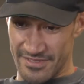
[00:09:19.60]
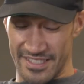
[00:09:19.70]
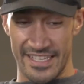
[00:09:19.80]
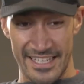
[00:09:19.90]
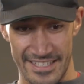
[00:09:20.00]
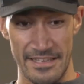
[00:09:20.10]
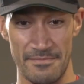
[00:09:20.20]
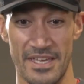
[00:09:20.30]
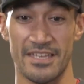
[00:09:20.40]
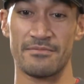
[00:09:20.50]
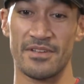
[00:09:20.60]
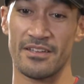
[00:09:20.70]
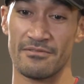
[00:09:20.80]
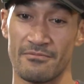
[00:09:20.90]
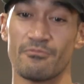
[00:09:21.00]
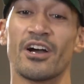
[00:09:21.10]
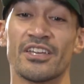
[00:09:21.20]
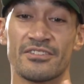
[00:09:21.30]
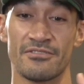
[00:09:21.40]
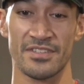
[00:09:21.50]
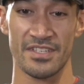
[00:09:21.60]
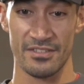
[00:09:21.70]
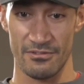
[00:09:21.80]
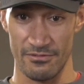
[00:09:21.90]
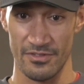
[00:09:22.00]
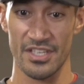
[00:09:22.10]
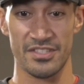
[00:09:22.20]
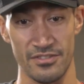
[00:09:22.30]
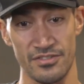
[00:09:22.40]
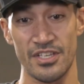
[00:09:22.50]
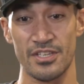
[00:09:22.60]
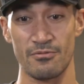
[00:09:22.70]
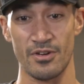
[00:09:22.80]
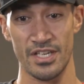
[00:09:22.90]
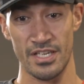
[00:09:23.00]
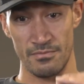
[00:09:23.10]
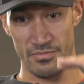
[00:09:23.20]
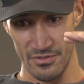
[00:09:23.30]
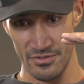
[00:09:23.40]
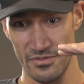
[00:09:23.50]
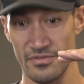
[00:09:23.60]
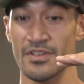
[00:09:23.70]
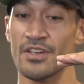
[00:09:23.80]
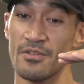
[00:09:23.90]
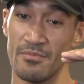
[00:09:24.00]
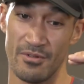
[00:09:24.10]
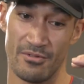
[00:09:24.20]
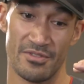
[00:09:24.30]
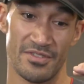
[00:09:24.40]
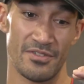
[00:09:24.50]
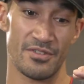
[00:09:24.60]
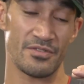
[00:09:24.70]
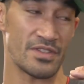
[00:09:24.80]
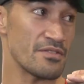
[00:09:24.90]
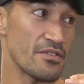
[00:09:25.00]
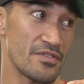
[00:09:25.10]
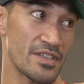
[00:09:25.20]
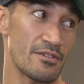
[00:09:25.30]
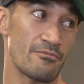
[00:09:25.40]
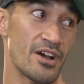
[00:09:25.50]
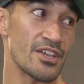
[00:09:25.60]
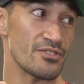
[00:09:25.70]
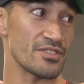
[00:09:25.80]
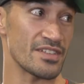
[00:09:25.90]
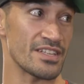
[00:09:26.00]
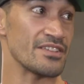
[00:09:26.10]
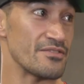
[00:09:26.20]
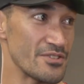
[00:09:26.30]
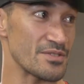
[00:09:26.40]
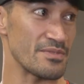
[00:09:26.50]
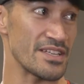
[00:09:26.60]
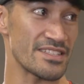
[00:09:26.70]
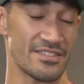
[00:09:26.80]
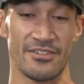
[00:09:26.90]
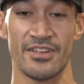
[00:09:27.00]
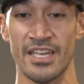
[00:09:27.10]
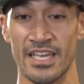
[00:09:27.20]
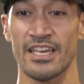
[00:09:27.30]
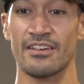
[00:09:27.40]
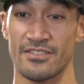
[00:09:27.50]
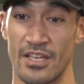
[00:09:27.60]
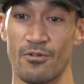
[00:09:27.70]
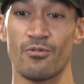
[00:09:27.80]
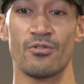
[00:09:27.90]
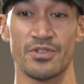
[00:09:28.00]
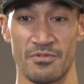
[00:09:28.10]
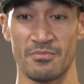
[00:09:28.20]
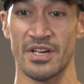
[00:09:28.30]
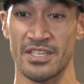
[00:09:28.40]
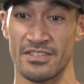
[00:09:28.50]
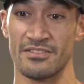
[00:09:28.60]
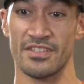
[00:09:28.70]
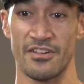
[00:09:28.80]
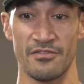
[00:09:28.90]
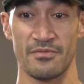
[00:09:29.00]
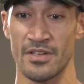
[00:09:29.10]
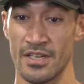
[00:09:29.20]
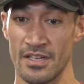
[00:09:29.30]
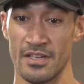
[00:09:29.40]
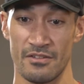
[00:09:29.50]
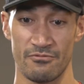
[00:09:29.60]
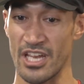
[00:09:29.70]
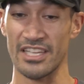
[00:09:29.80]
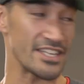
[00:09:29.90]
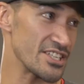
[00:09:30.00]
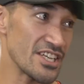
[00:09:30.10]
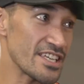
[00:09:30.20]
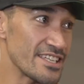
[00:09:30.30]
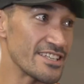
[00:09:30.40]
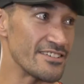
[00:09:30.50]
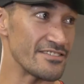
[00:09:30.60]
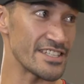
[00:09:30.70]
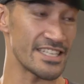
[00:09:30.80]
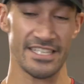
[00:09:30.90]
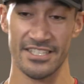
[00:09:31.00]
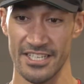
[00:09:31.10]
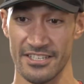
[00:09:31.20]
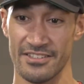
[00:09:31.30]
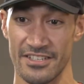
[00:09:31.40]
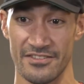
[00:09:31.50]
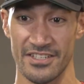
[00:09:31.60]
take a step back and be like, why are you doing this? Cool. It's good that you want to improve, but also never forget why you did it in the first place. So it was like always reminding yourself, reality check, you know what I mean? Like, check yourself.